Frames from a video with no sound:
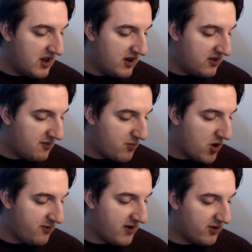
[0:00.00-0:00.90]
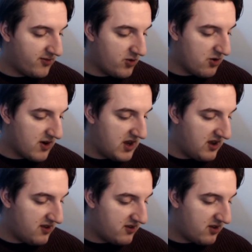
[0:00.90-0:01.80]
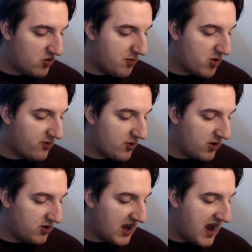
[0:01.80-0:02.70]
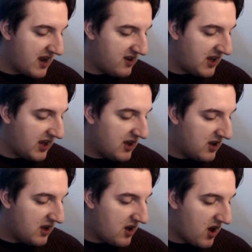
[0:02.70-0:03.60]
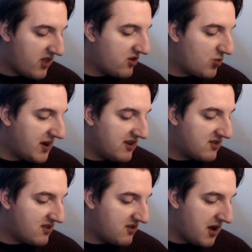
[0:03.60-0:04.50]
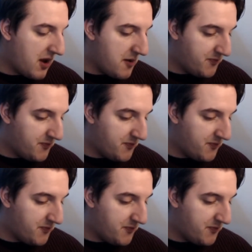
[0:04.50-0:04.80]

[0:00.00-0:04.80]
And the profiles for it is tropical fruit, candy, other sweets, dessert.